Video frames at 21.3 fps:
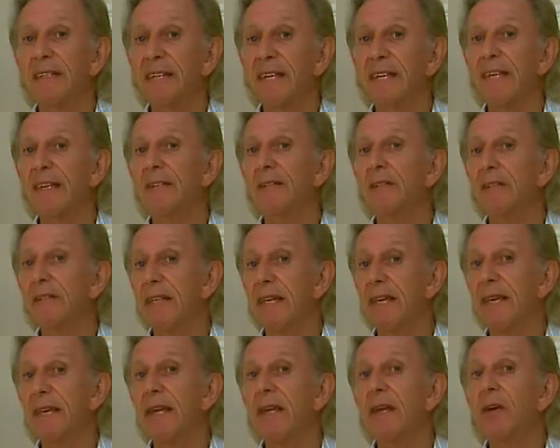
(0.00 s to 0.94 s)

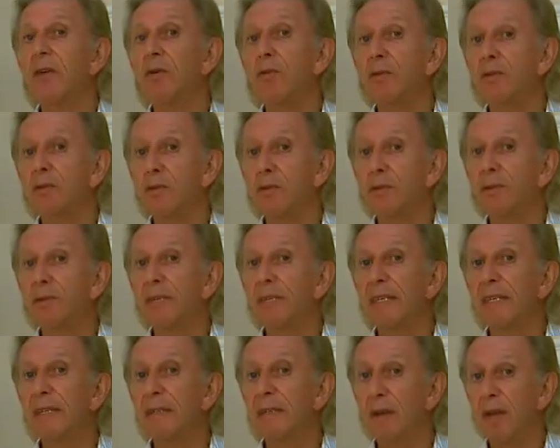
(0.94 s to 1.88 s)
day-to-day
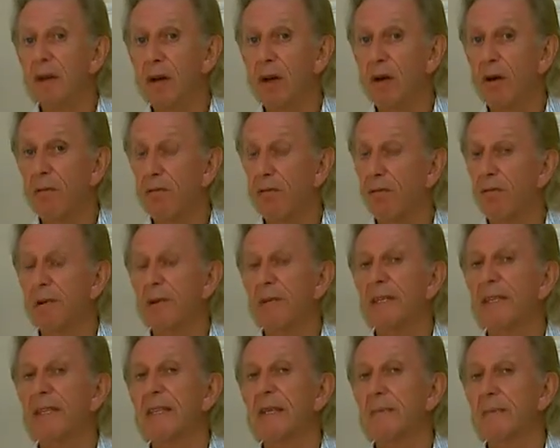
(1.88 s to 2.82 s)
routine of
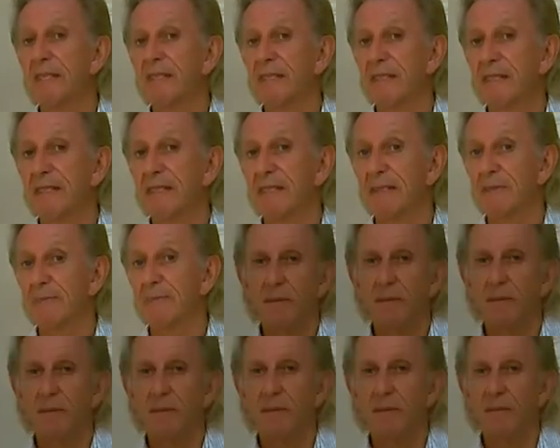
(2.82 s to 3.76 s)
running the business.
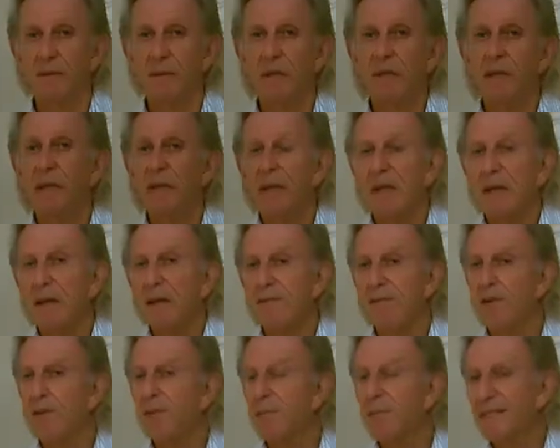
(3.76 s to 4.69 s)

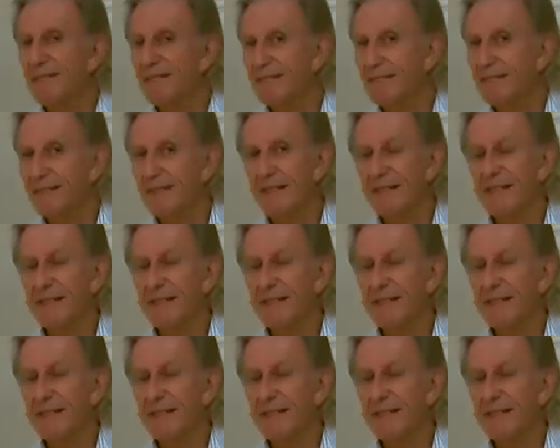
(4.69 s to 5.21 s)
If your business